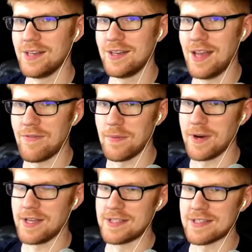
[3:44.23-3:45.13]

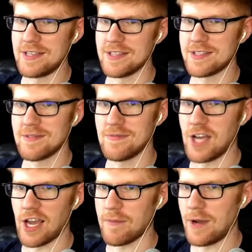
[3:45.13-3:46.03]
everybody is
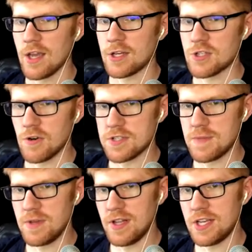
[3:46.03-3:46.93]
talking about. Control
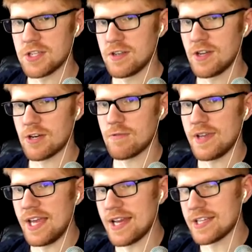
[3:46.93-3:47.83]
simulation,
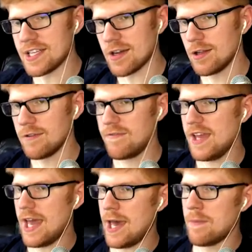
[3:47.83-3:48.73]
create identical
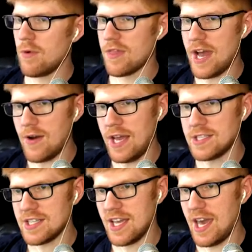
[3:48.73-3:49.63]
VM without
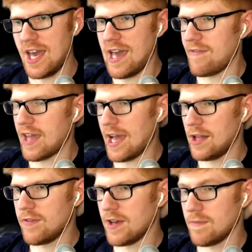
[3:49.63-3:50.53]
entity A having
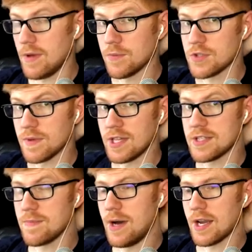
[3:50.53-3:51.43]
I'm assuming
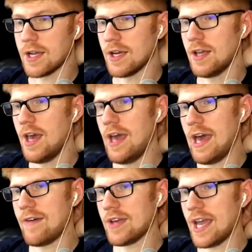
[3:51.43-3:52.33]
that's Monika,
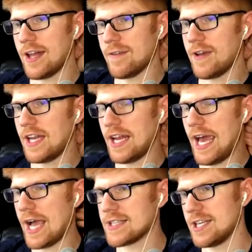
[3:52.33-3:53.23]
having elevated
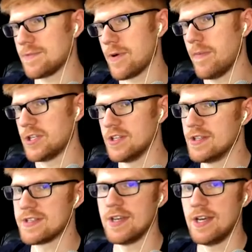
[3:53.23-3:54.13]
access
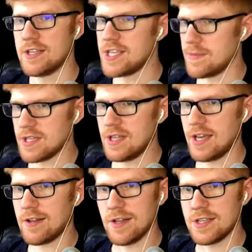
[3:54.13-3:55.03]
permissions. Seems
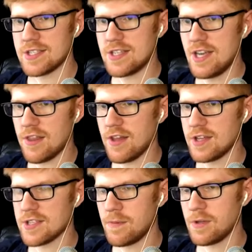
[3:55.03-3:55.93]
unlikely. Nothing
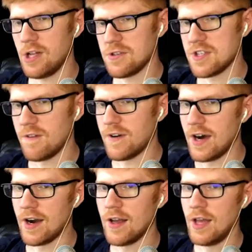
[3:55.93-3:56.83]
has come close so
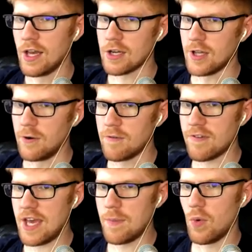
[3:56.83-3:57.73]
far. Clone
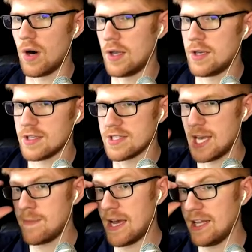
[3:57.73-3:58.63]
VM1,
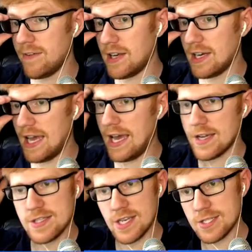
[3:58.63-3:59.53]
same elevated
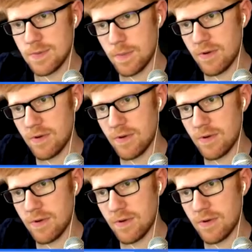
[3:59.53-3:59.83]
access, but